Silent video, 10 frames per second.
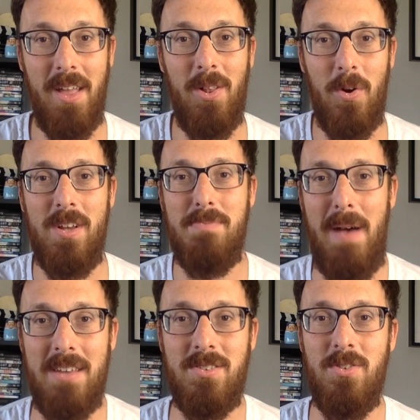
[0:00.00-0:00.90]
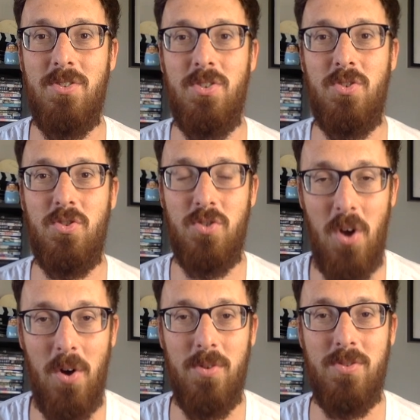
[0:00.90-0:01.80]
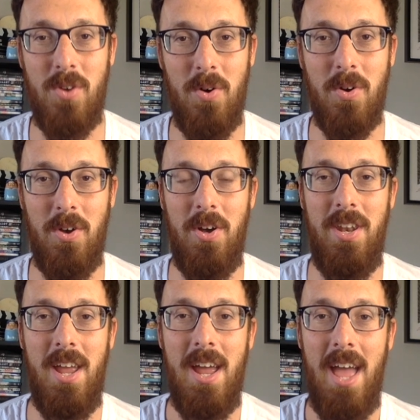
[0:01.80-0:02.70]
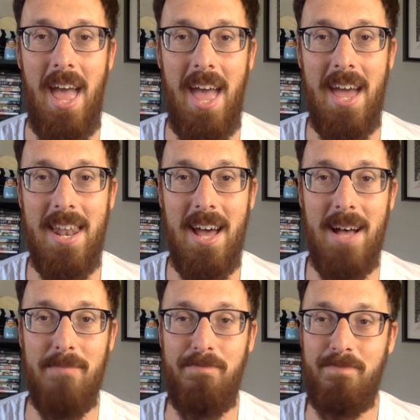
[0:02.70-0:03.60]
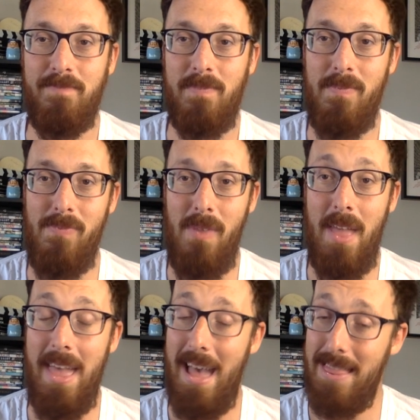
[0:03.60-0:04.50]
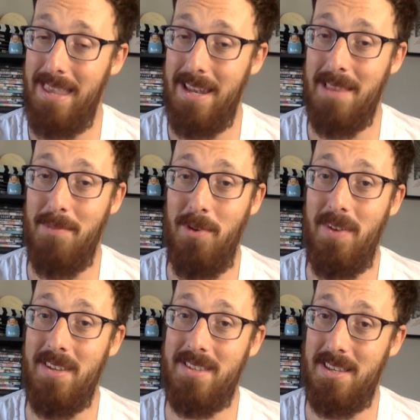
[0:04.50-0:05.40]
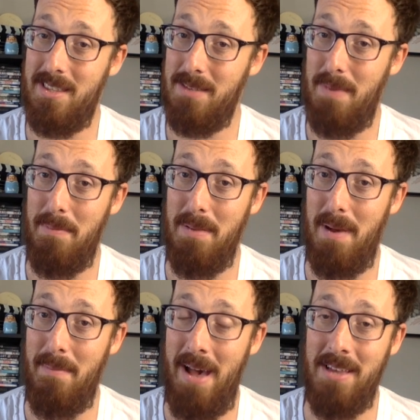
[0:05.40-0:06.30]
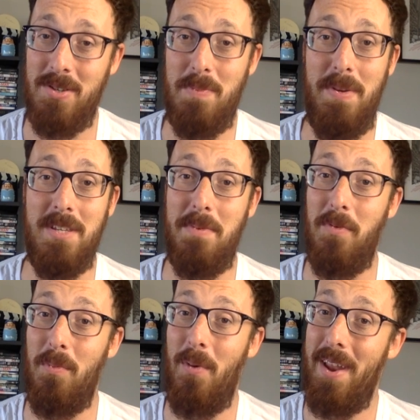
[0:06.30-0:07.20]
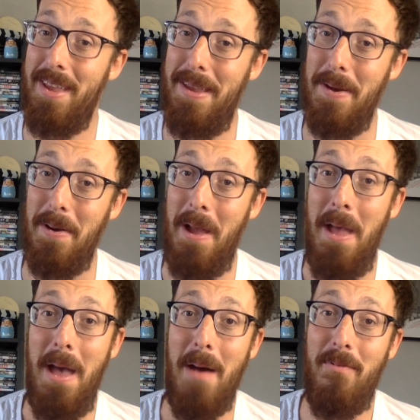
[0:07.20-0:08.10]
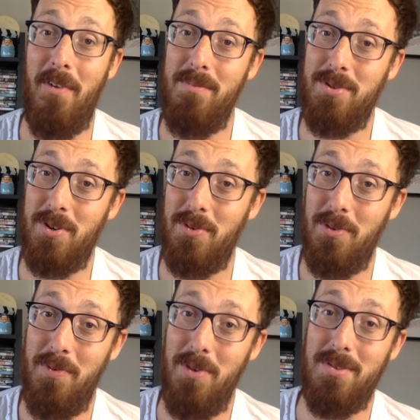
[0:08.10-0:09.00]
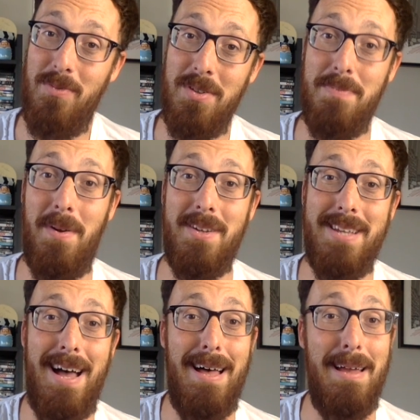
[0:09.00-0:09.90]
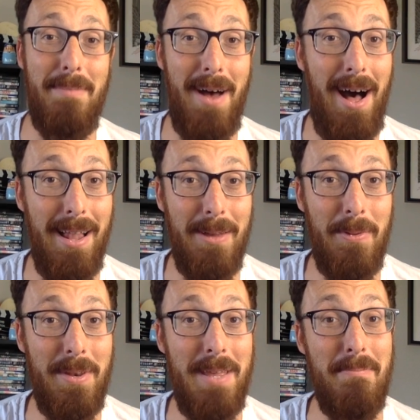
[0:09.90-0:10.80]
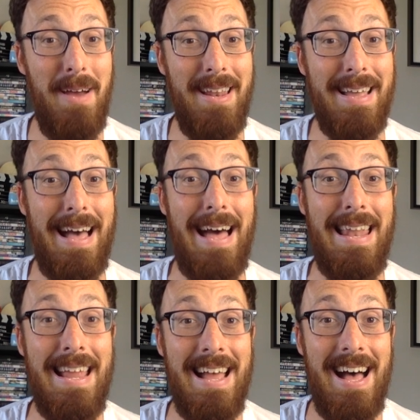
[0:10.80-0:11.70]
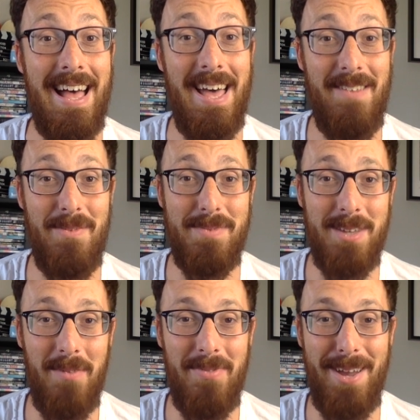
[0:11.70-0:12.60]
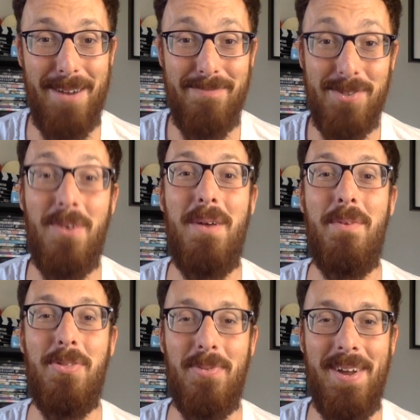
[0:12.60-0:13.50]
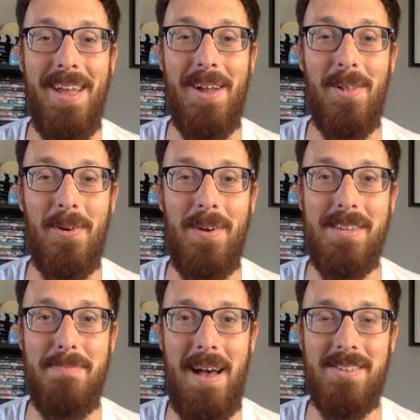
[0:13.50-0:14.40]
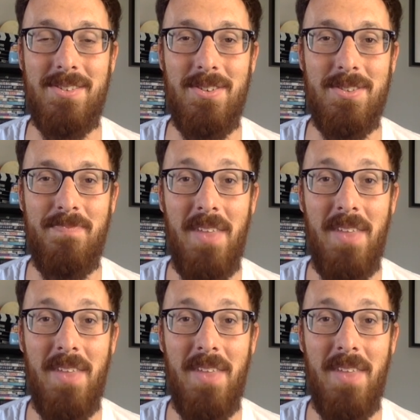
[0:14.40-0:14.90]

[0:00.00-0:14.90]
Inglourious Basterds is so good. And at the end of the movie, he says, "This might be my masterpiece." But from what I hear from certain reviews of Once Upon a Time in Hollywood, he might have got ahead of himself there. So number 3, Inglourious Basterds.